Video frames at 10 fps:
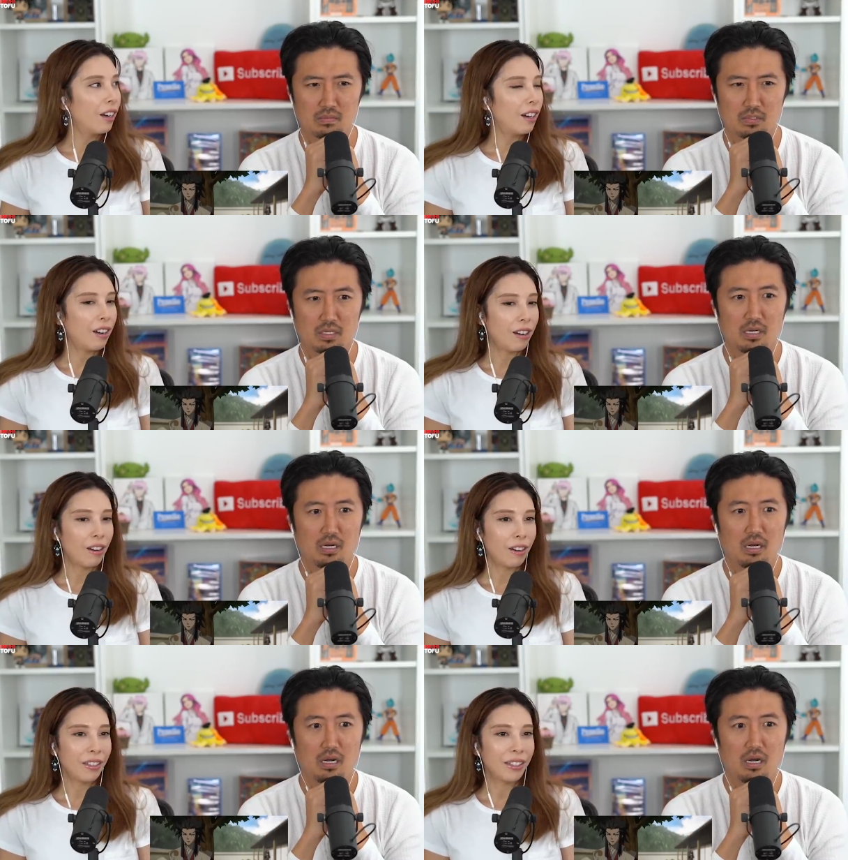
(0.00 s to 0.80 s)

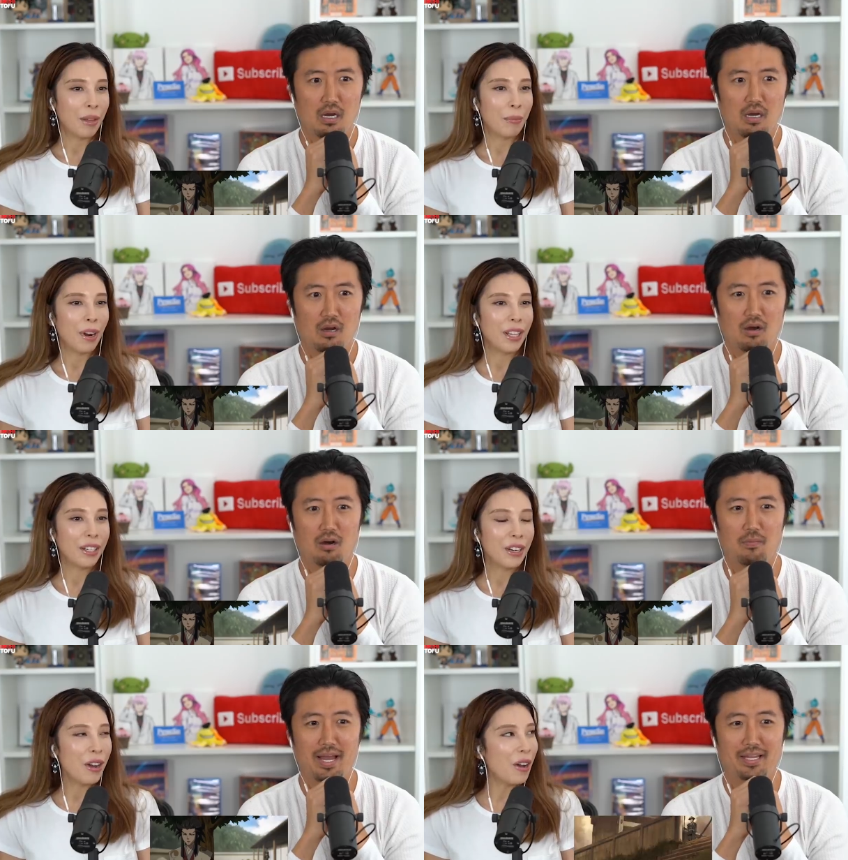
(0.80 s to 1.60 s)
Speaker 1: The
Speaker 2: brother knows.
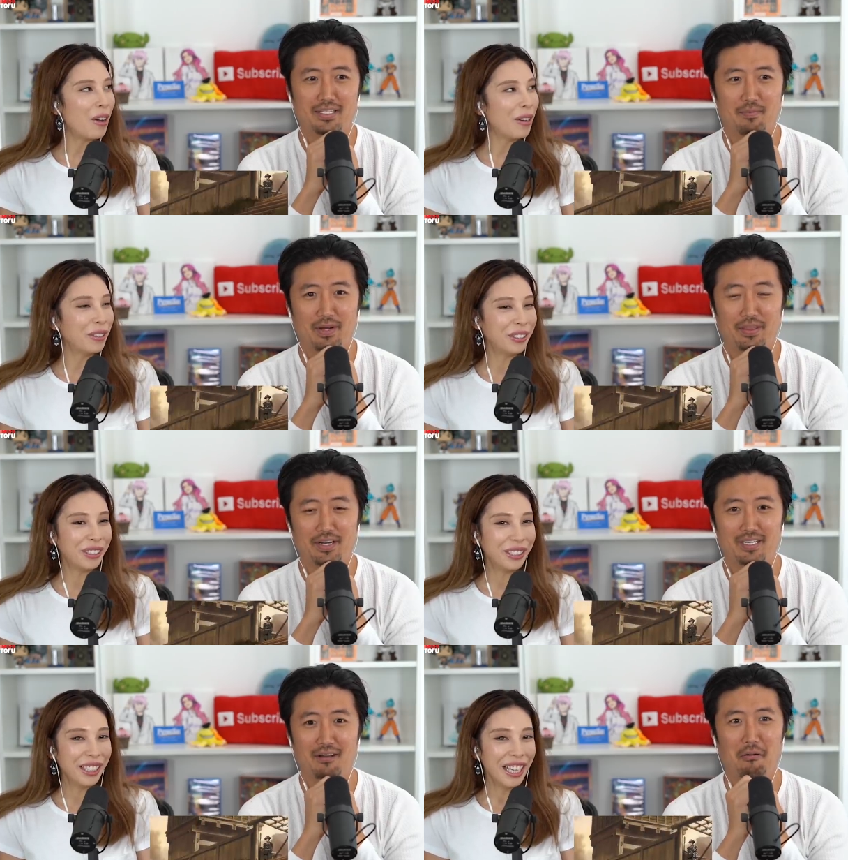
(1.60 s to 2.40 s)
Man, the brother.
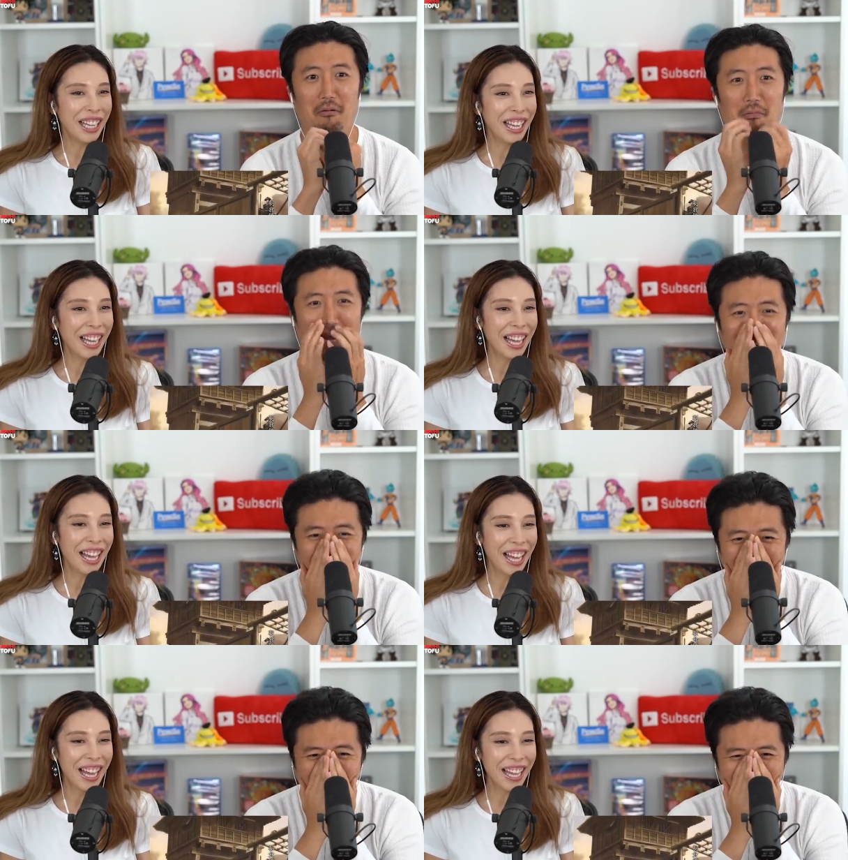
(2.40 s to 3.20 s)
Oh my
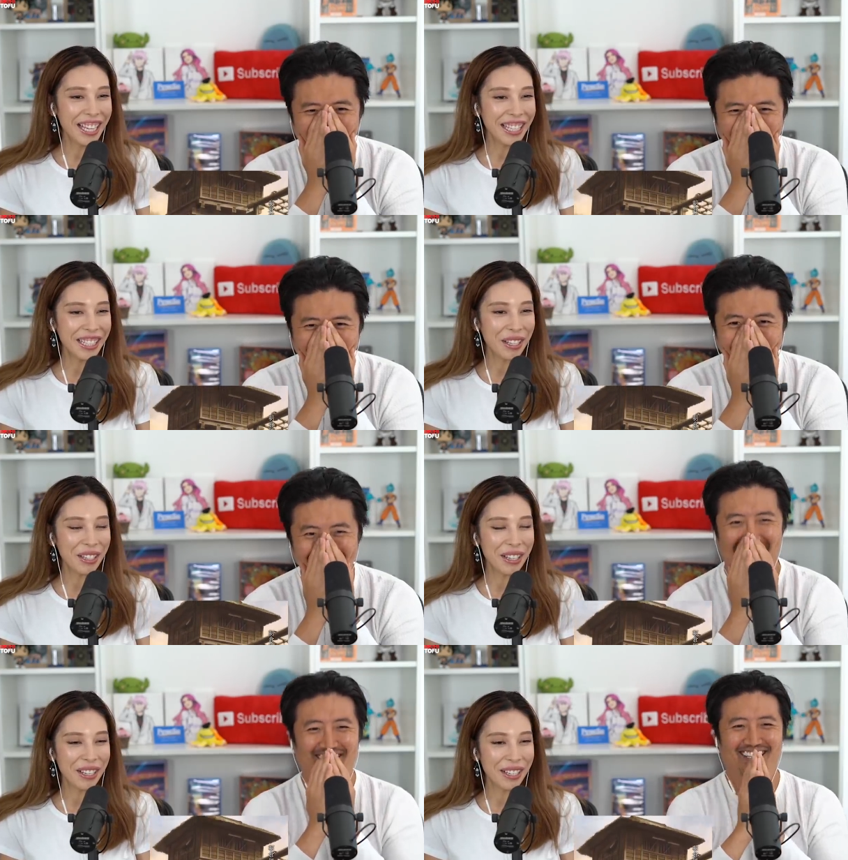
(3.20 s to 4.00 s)
god, dude,
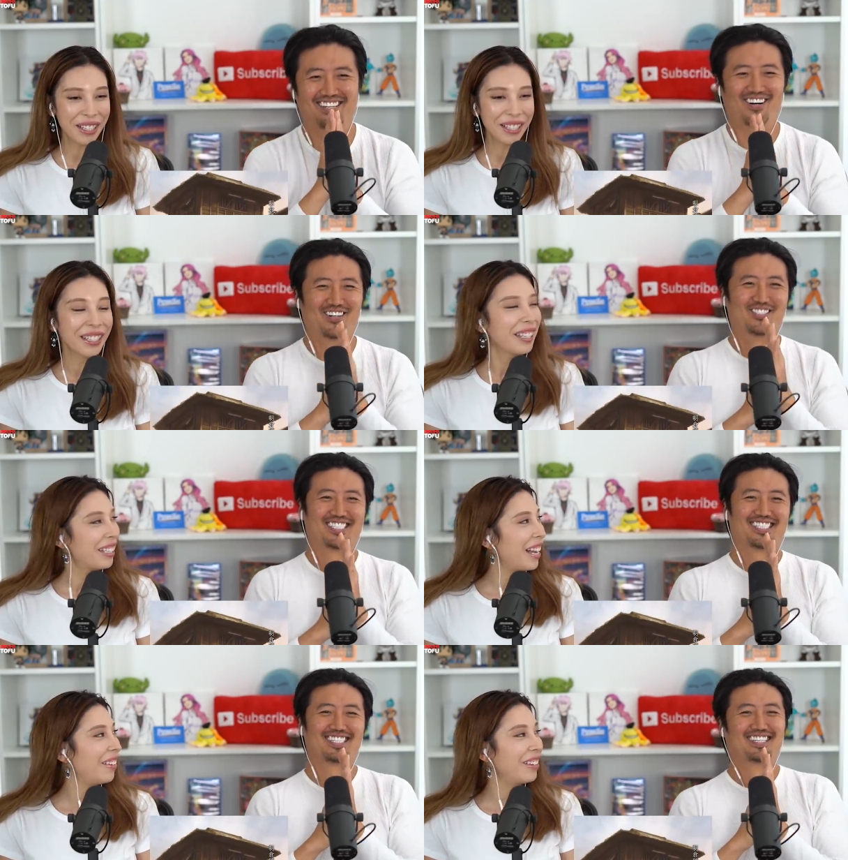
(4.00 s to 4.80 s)
now he knows. Now
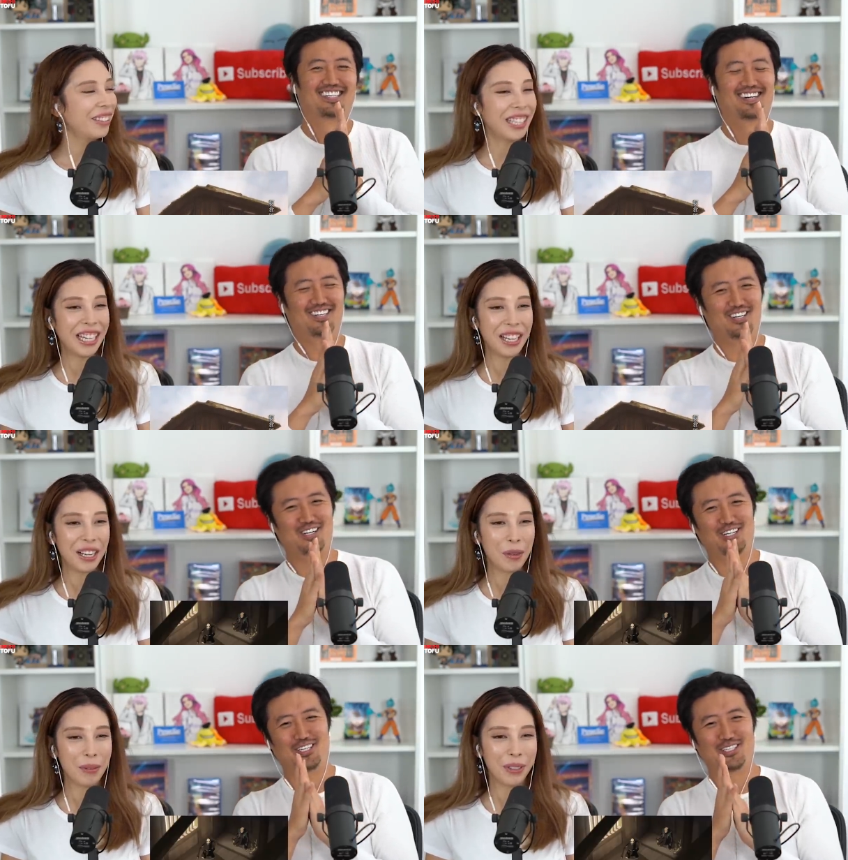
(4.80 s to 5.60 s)
he knows that Hyakkimaru.
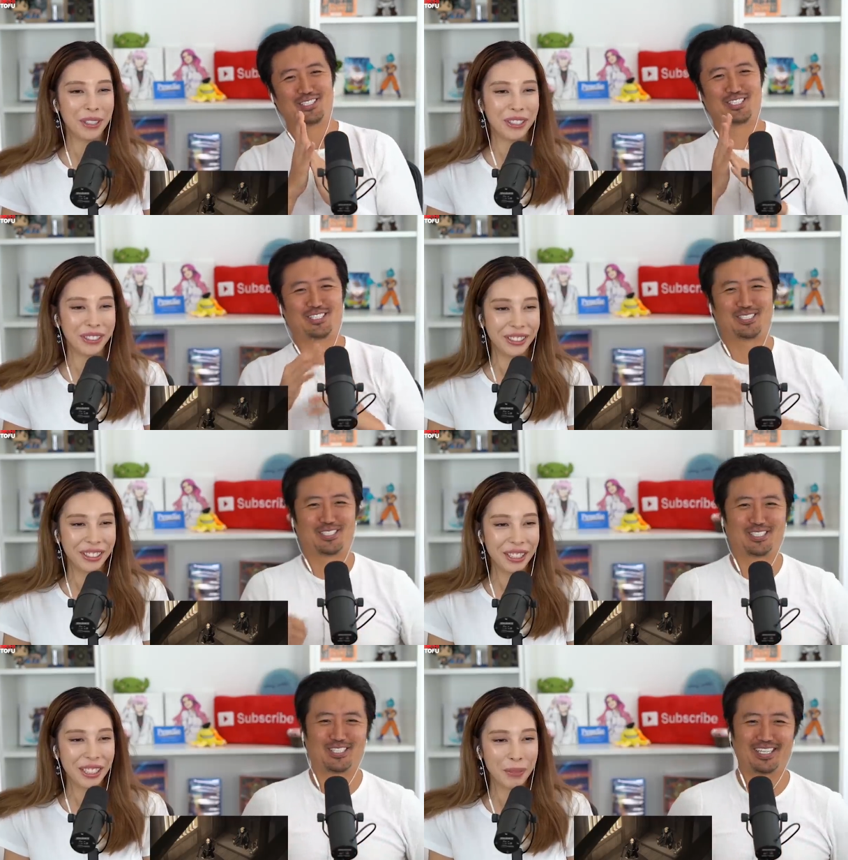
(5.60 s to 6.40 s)
Speaker 1: Oh
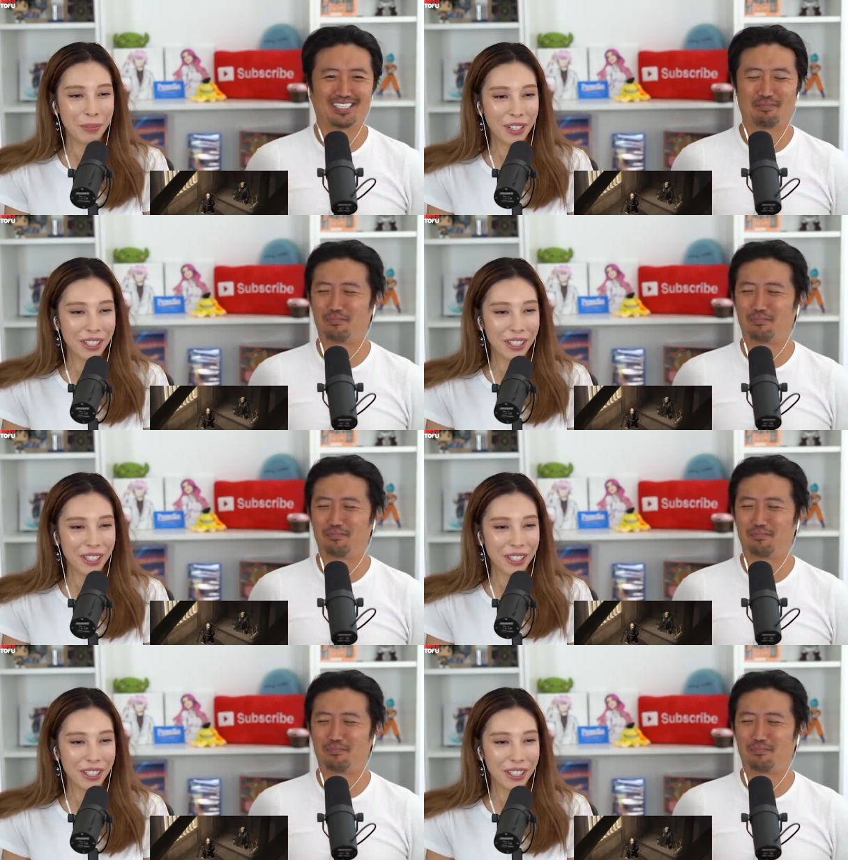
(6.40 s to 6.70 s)
shoot, that's the